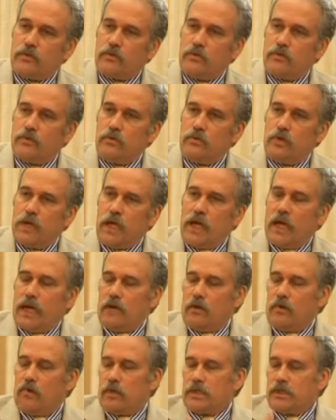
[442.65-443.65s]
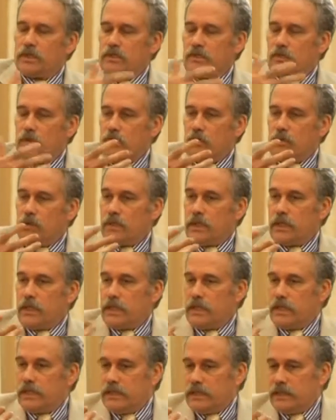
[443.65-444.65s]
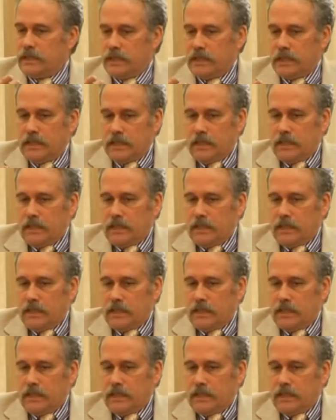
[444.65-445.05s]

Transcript: to what's known in